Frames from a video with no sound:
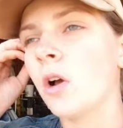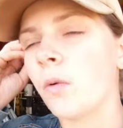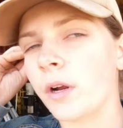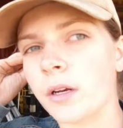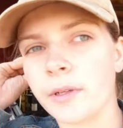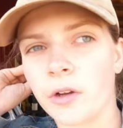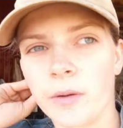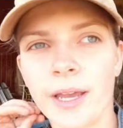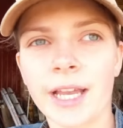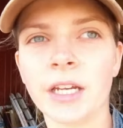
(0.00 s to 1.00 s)
we're going to be going
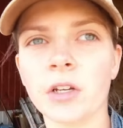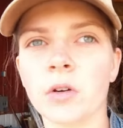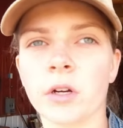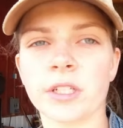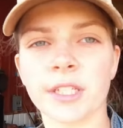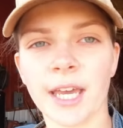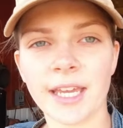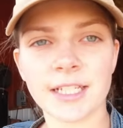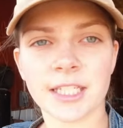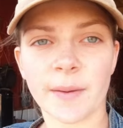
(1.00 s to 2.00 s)
back into corn
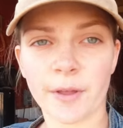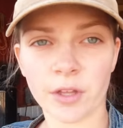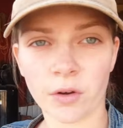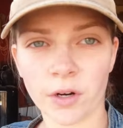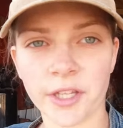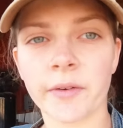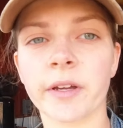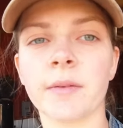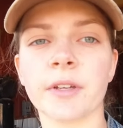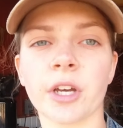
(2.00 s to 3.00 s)
today, and some of the corn that we're
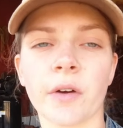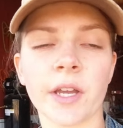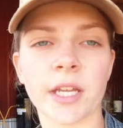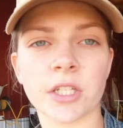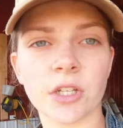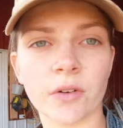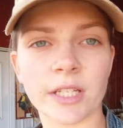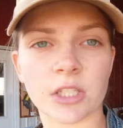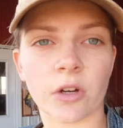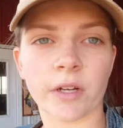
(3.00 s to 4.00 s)
going to be going into
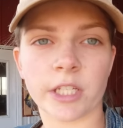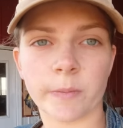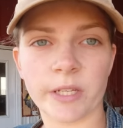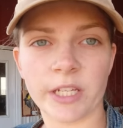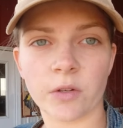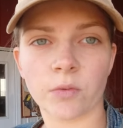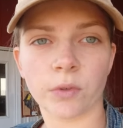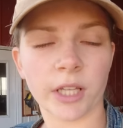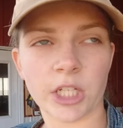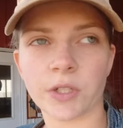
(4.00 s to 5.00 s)
is going to be
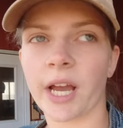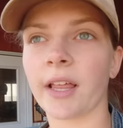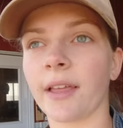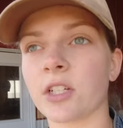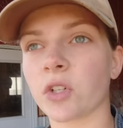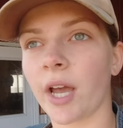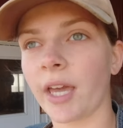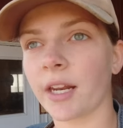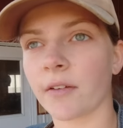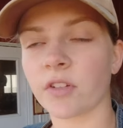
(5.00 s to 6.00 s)
really dry, like dry
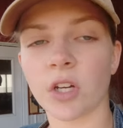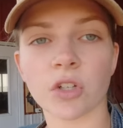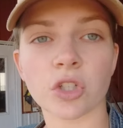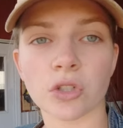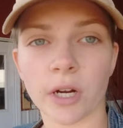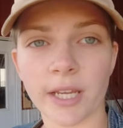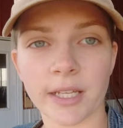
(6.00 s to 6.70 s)
enough to go straight